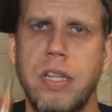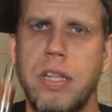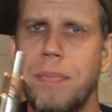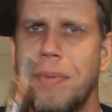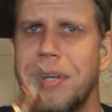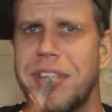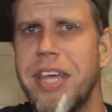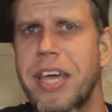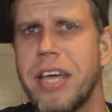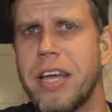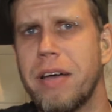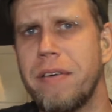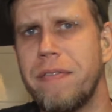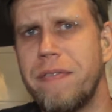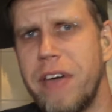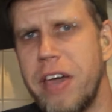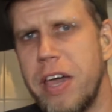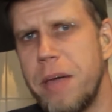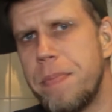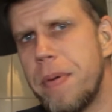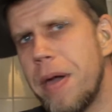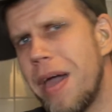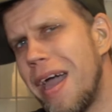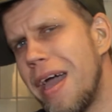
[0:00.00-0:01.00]
Let me take a
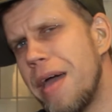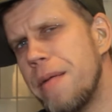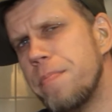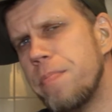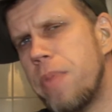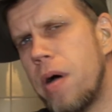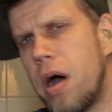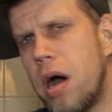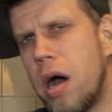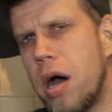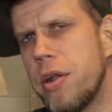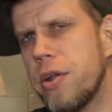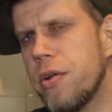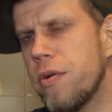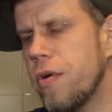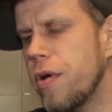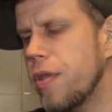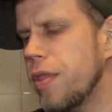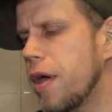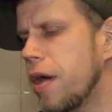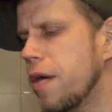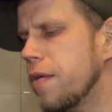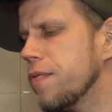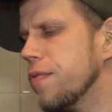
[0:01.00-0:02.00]
vape and ponder
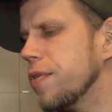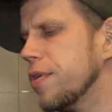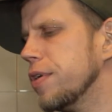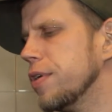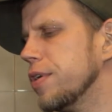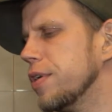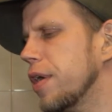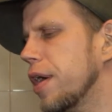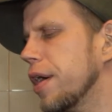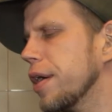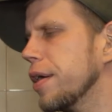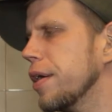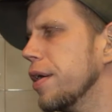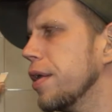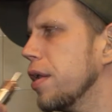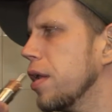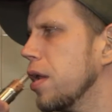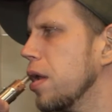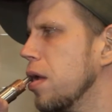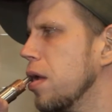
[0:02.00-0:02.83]
on that for a second.